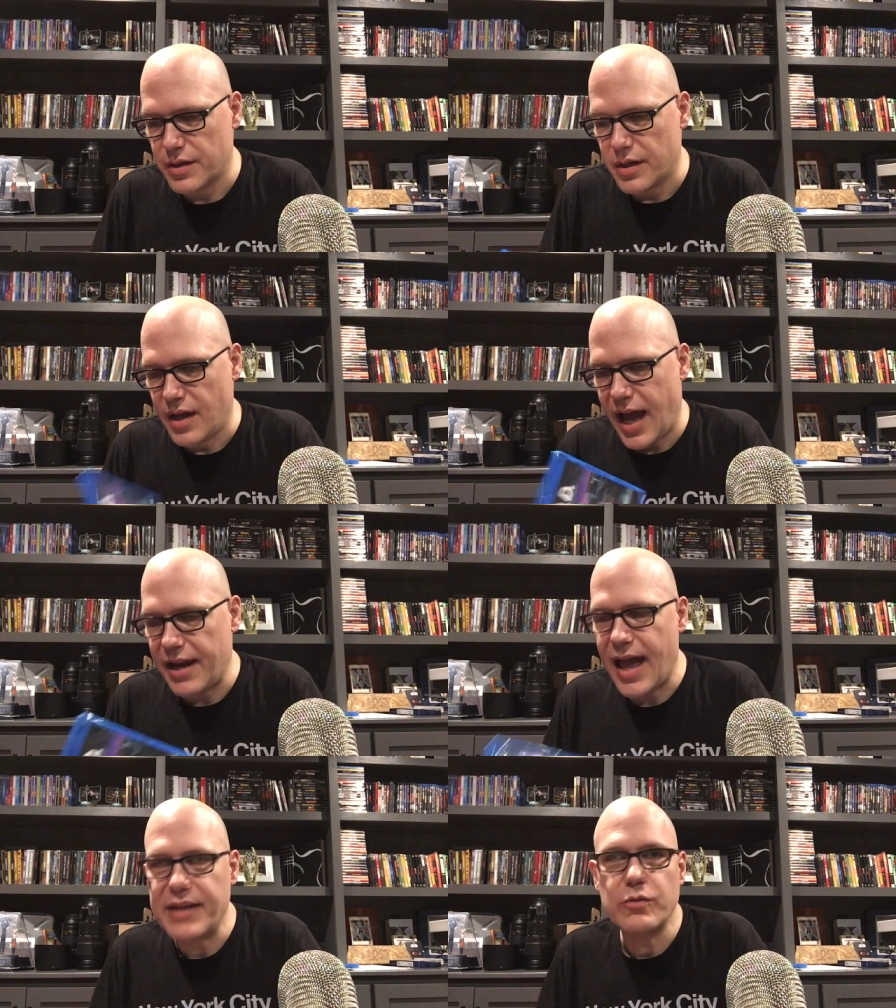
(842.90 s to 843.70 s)
I,
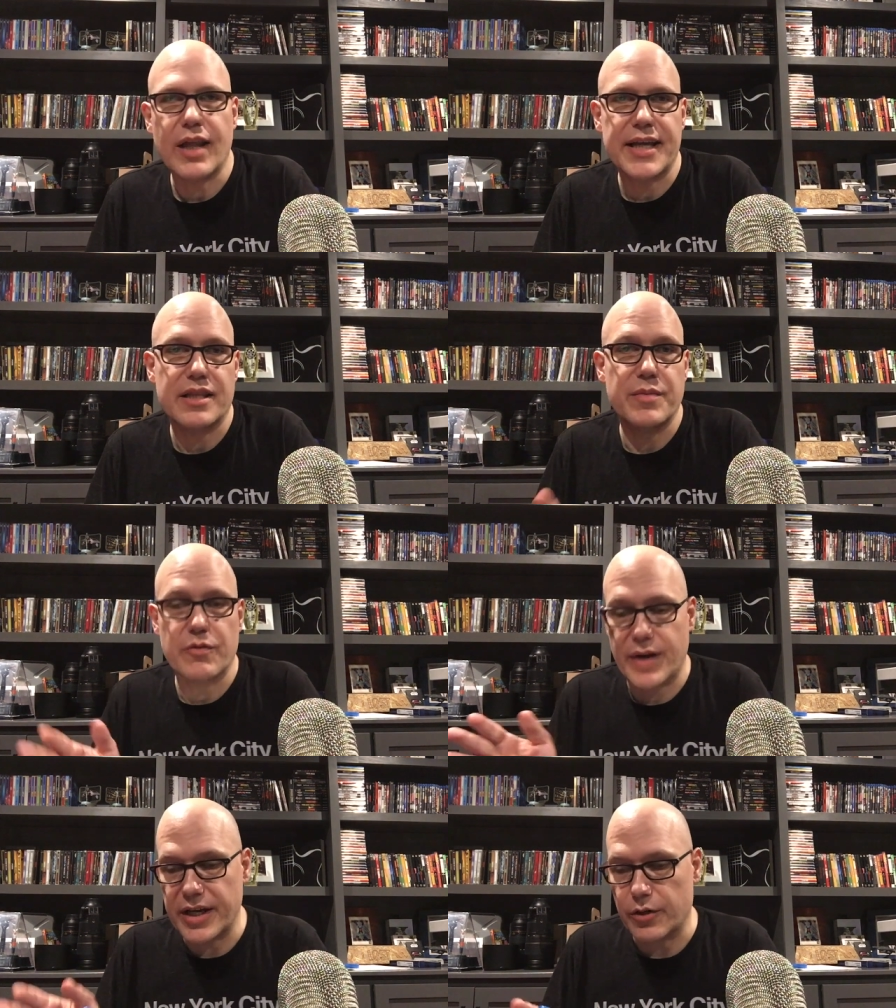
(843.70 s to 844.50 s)
I don't like them in
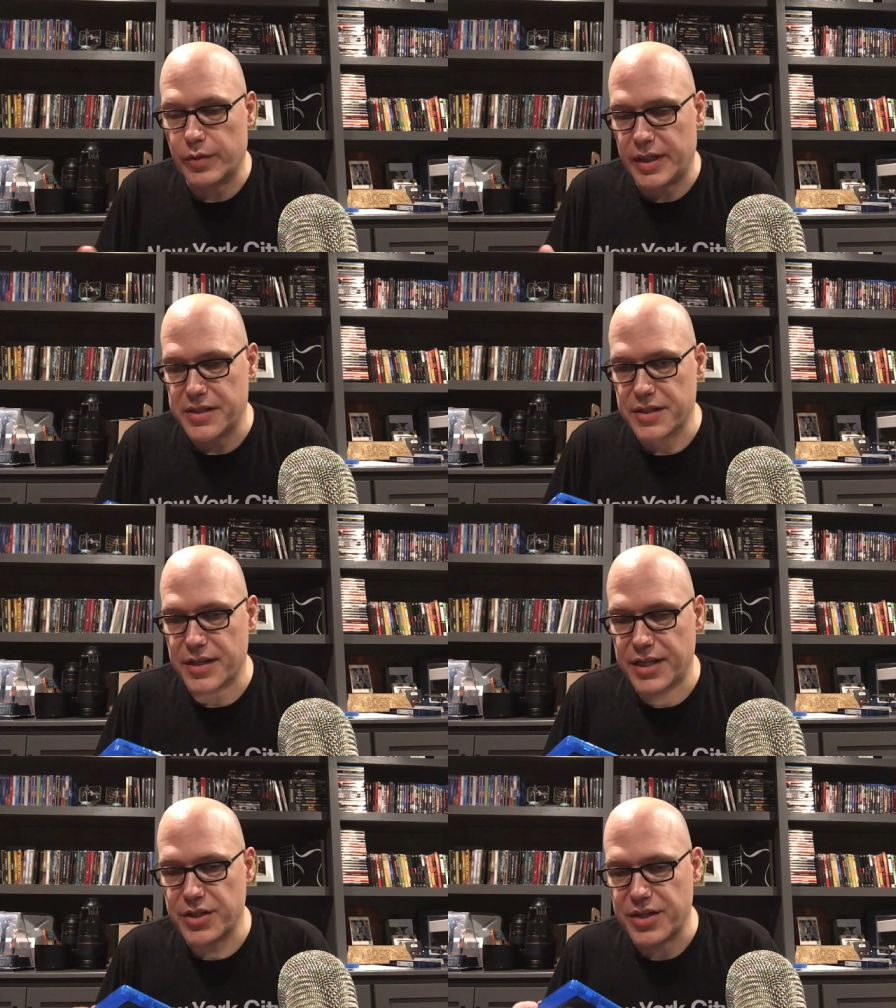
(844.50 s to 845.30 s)
regular releases,
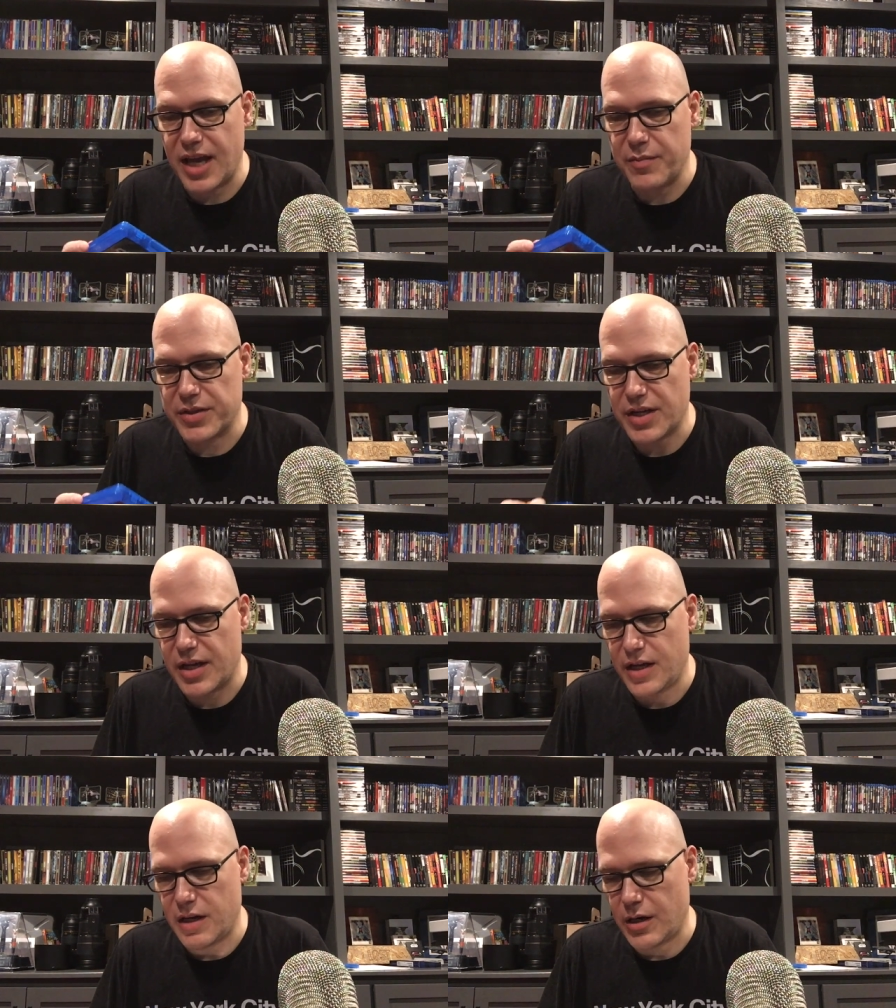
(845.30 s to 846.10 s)
not just Amazon,
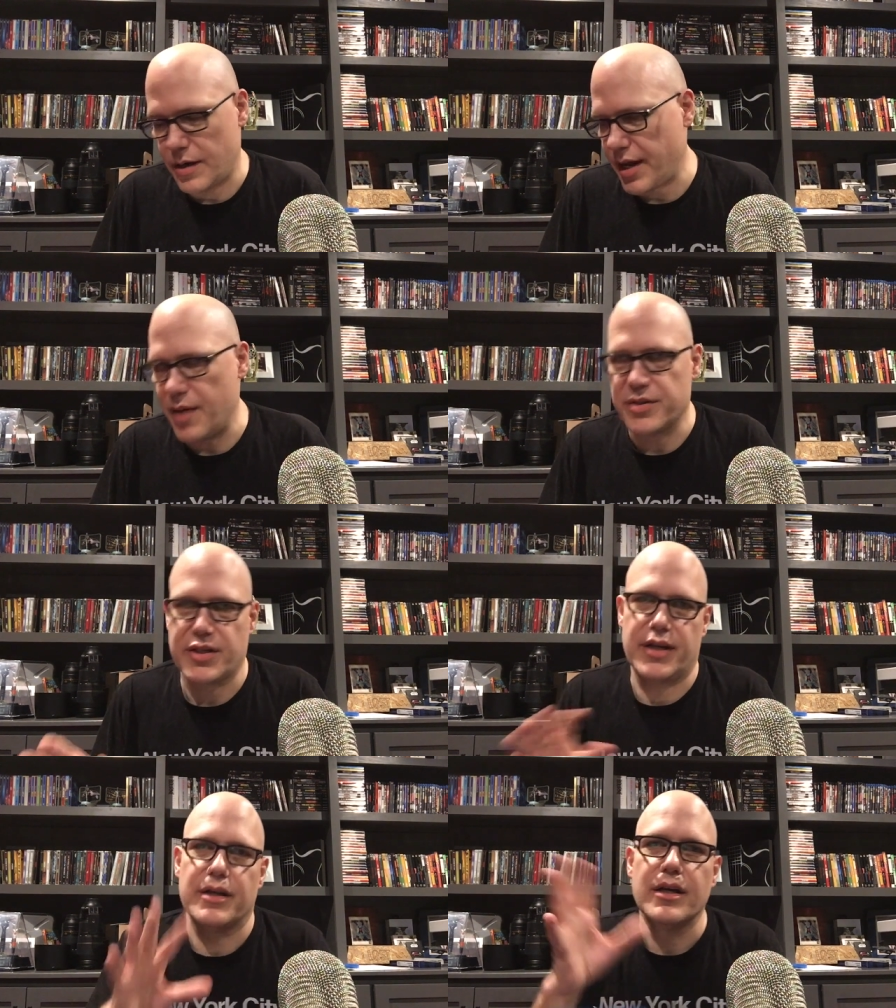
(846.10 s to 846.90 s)
or
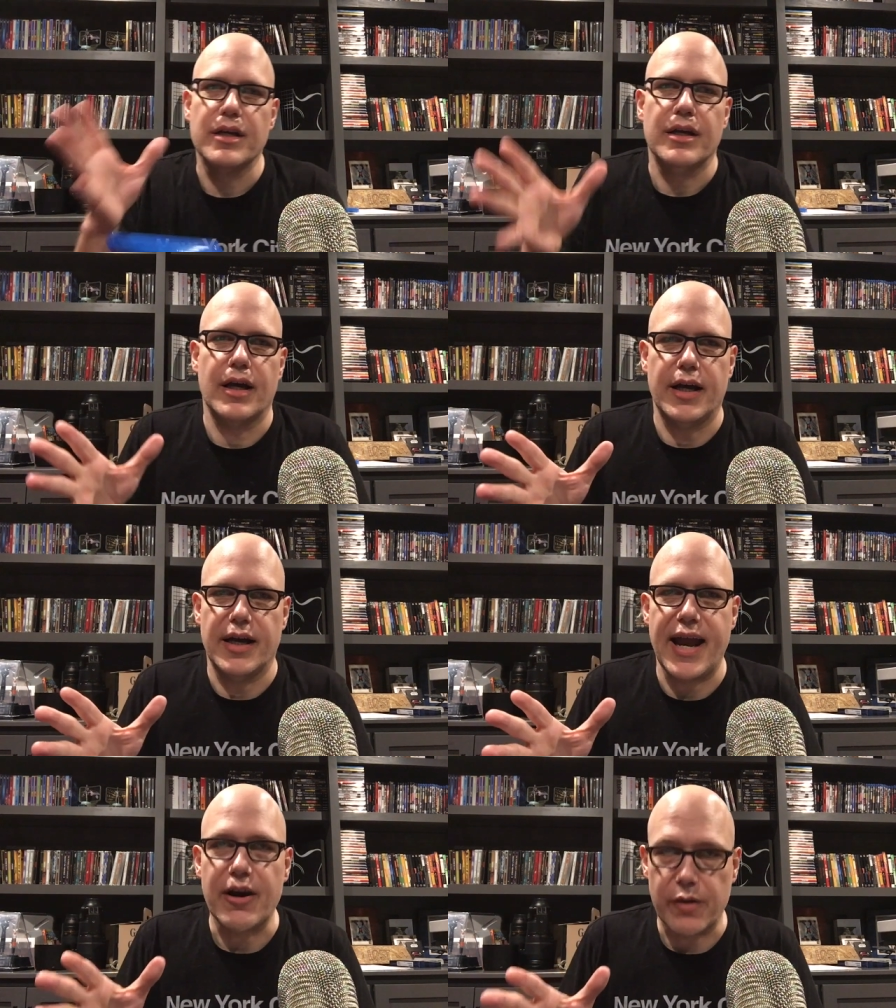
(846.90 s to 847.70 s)
Amazon, uh,
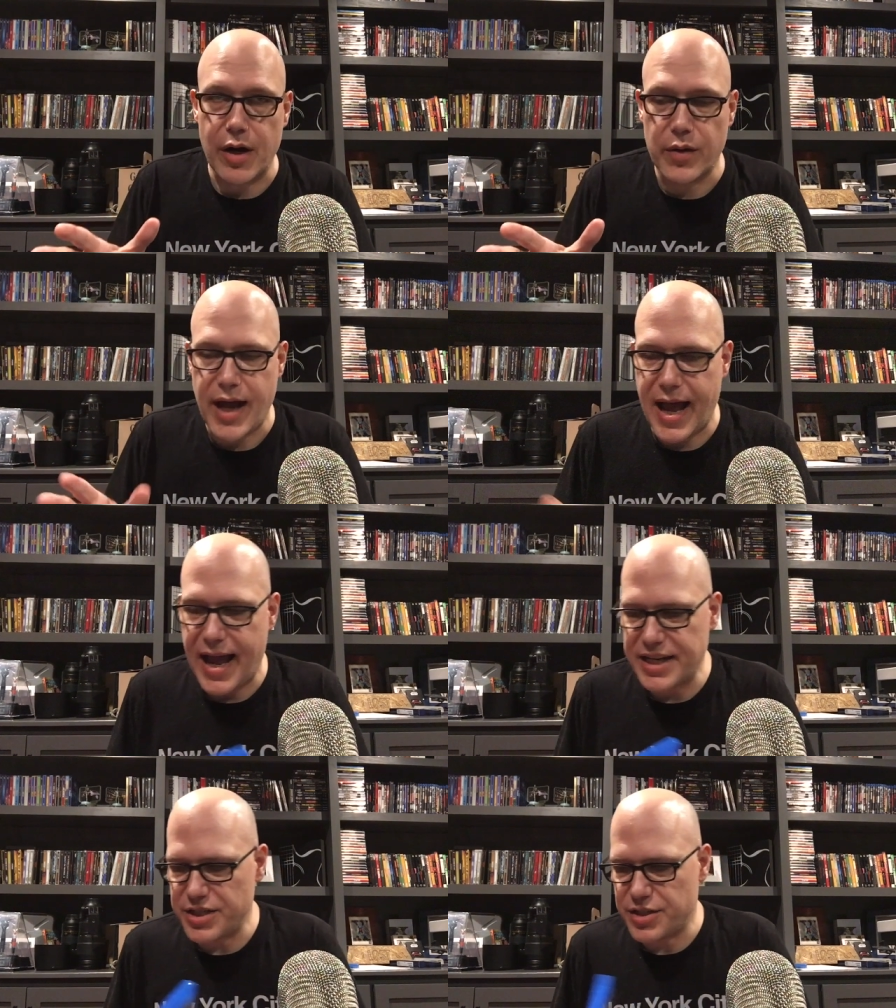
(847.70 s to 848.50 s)
Arrow.
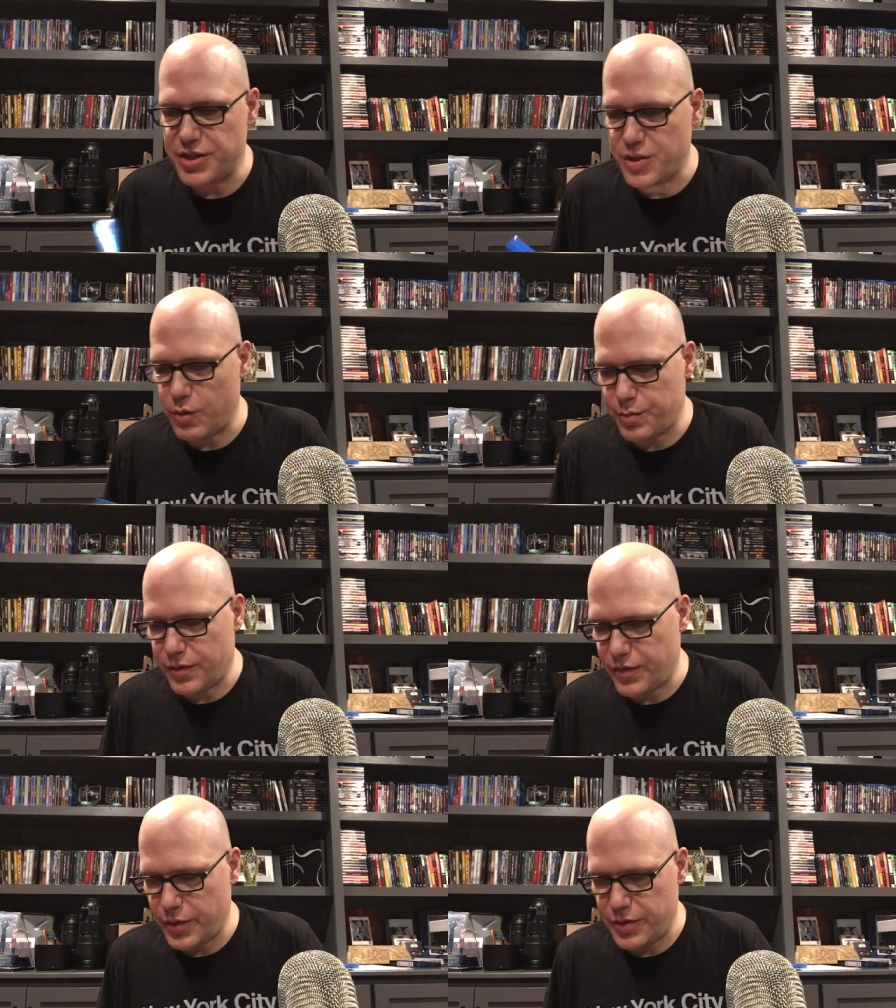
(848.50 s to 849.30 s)
I, I just don't
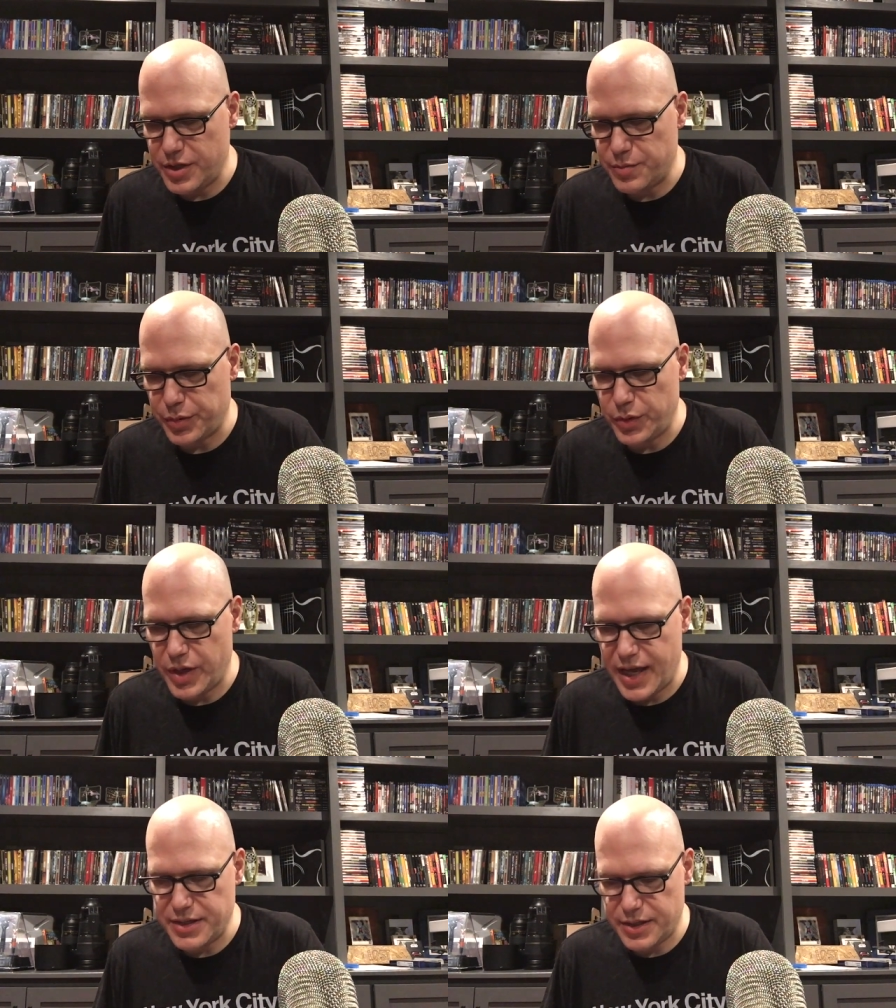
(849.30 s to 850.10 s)
prefer these blue
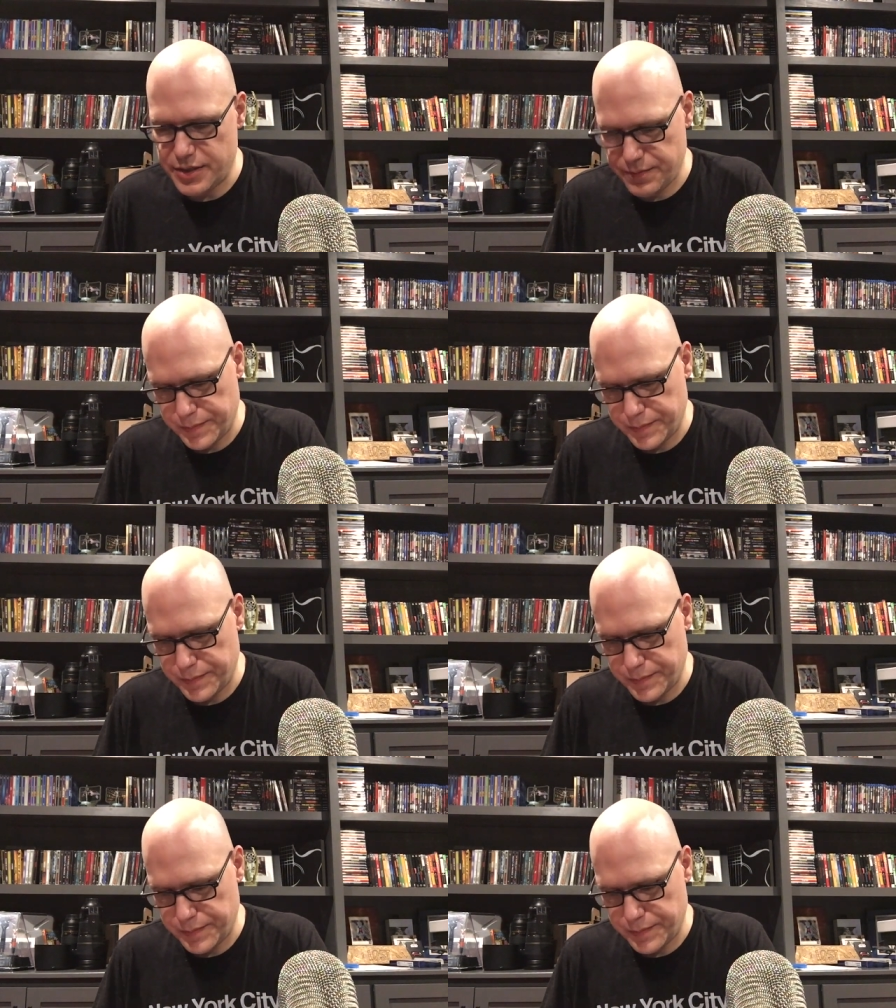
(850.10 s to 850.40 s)
cases.